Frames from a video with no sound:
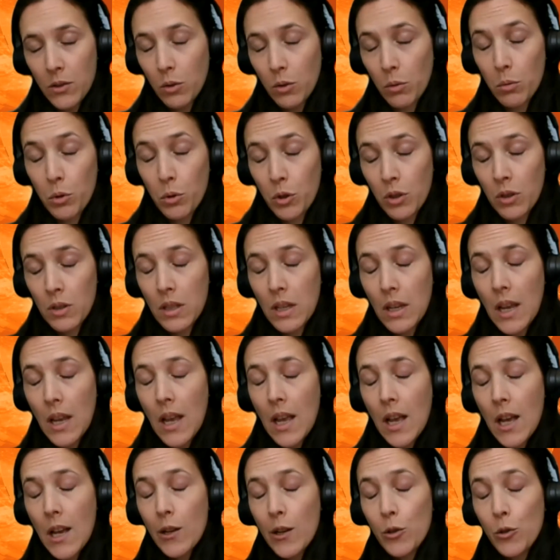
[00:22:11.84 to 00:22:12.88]
solutions,
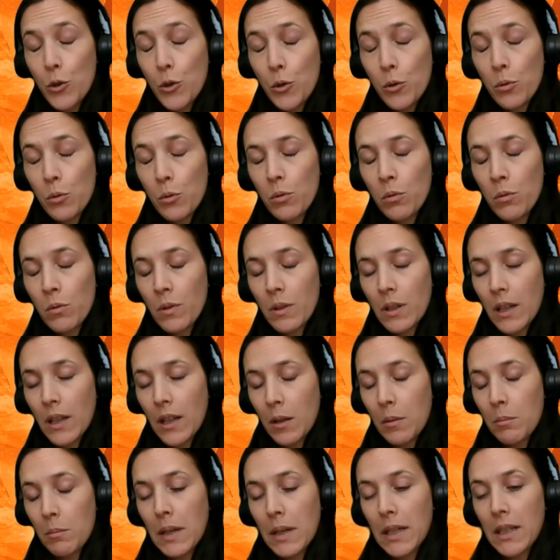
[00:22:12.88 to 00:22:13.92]
you
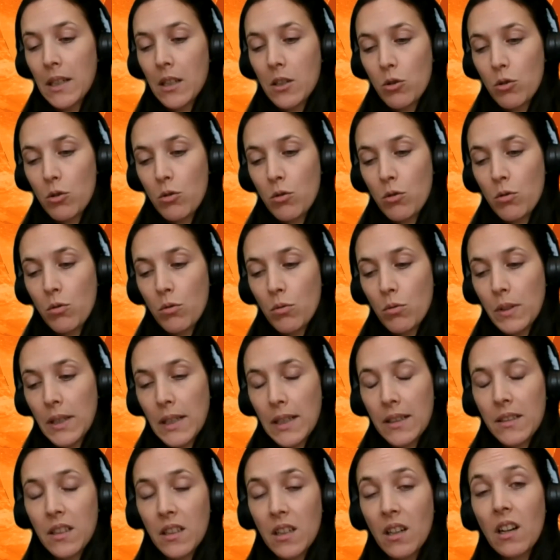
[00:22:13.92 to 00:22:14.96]
manage to
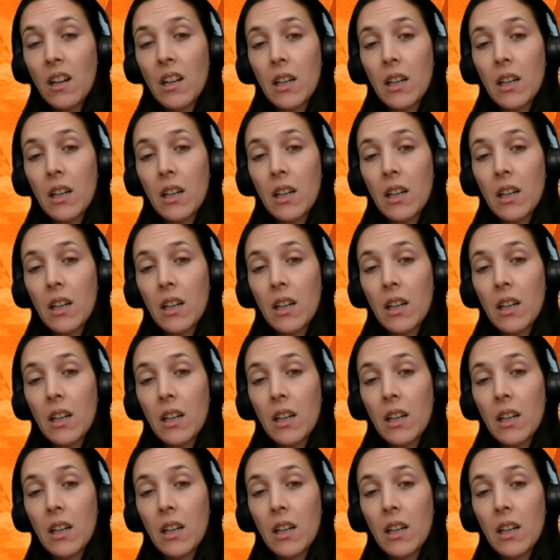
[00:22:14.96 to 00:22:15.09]
get a